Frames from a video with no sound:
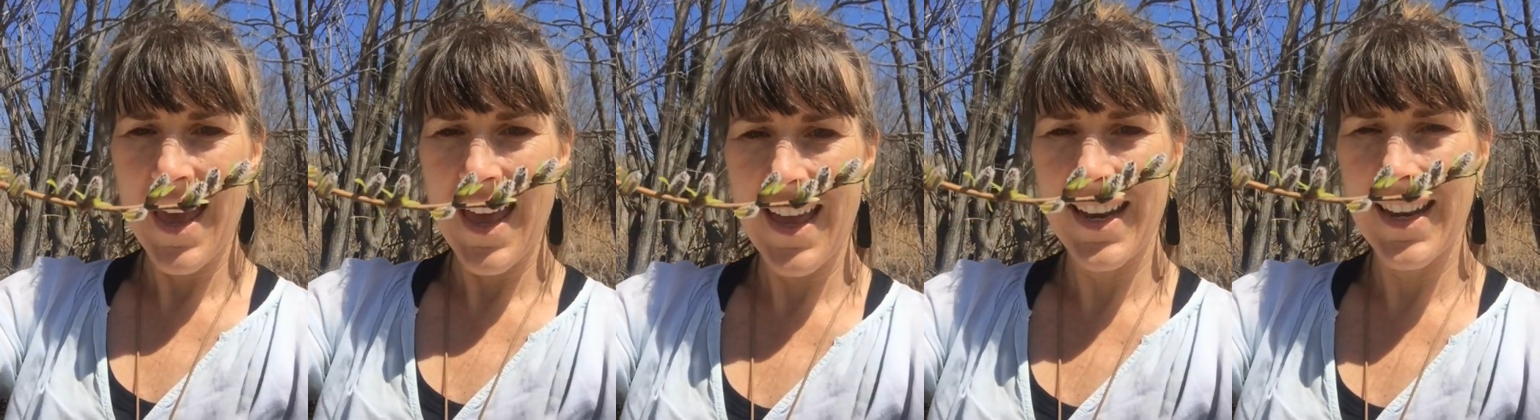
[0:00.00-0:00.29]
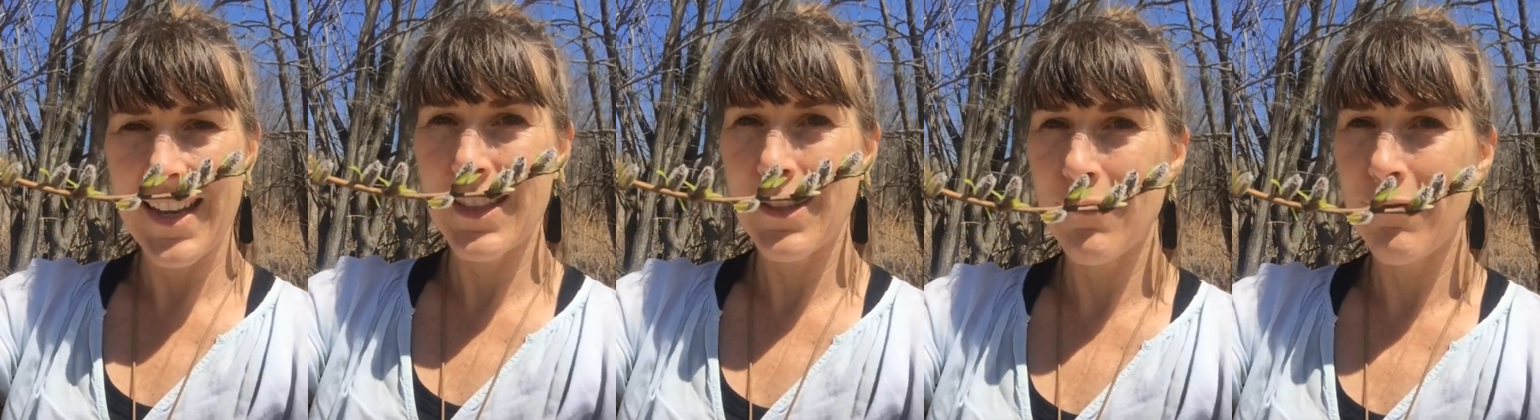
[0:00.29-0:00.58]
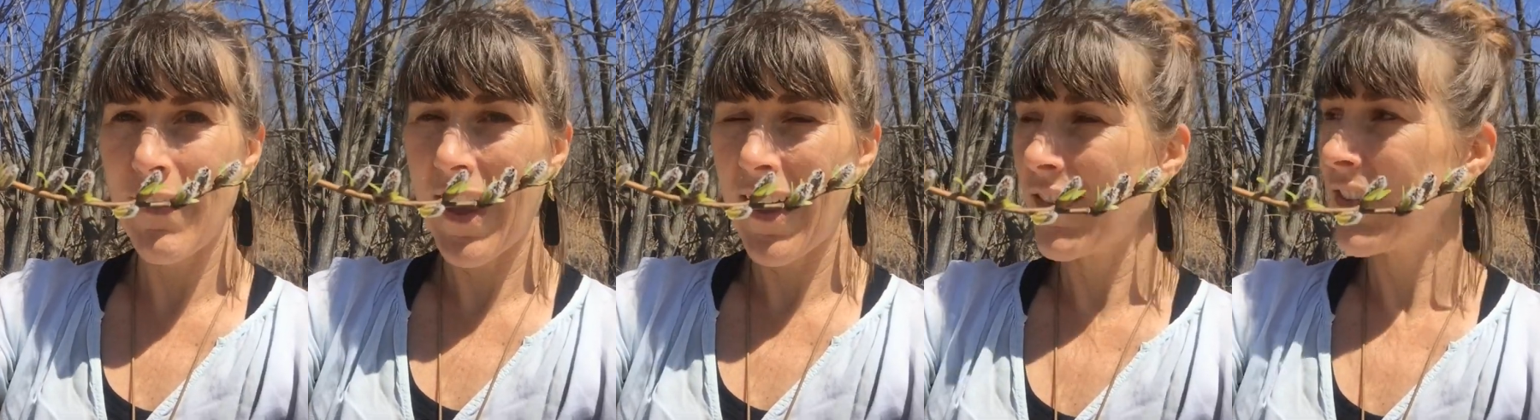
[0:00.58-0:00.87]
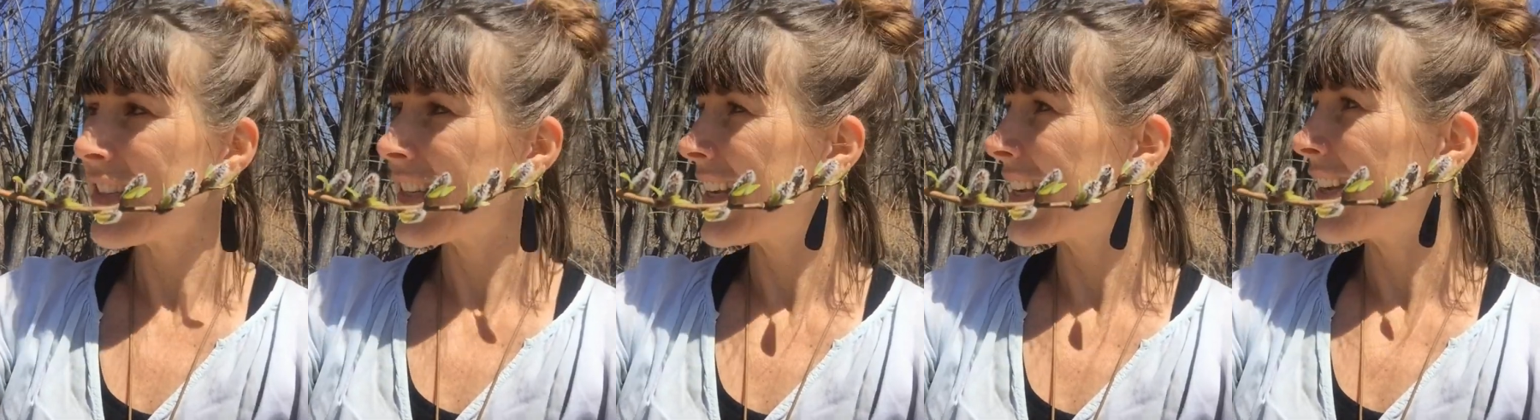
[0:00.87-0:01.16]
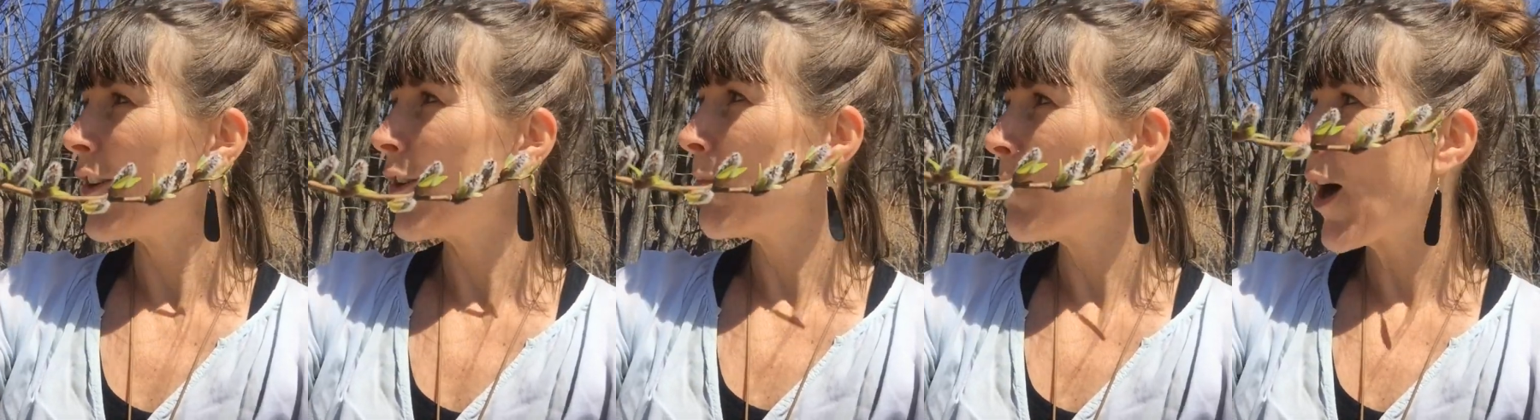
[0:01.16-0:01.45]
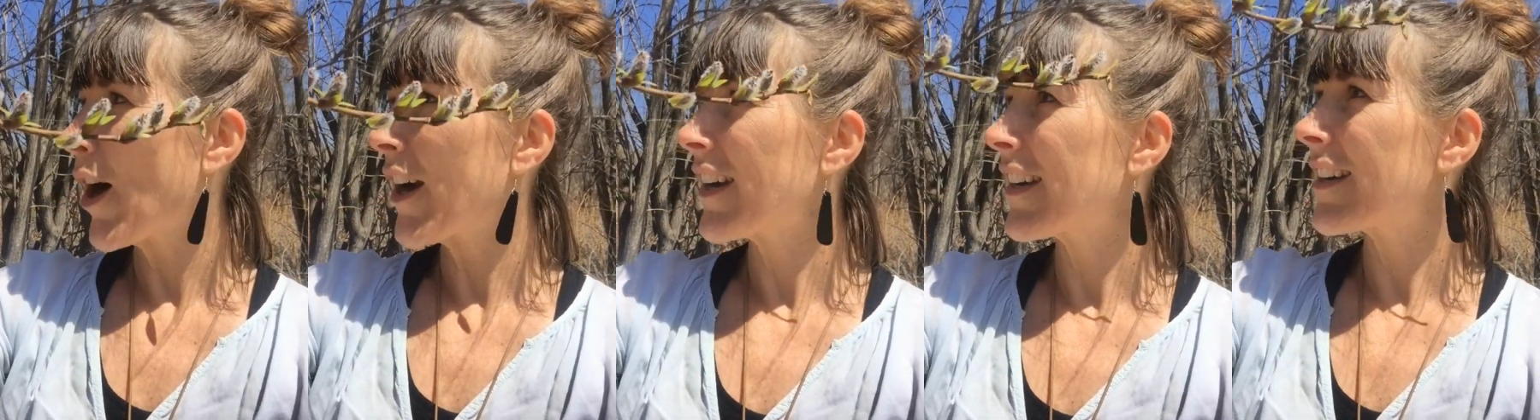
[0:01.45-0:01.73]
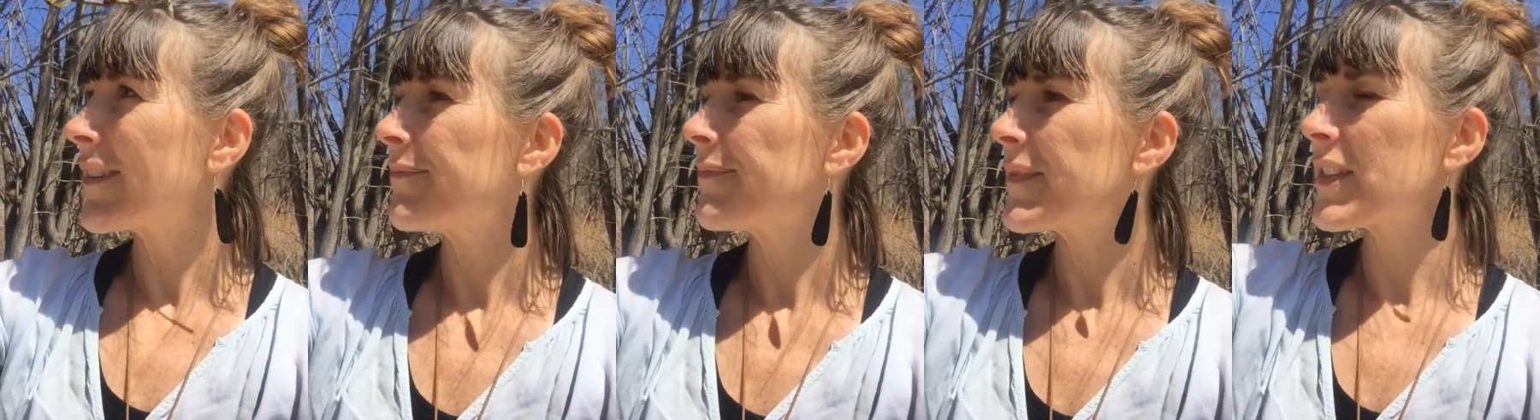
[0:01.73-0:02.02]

and it's found in her bark.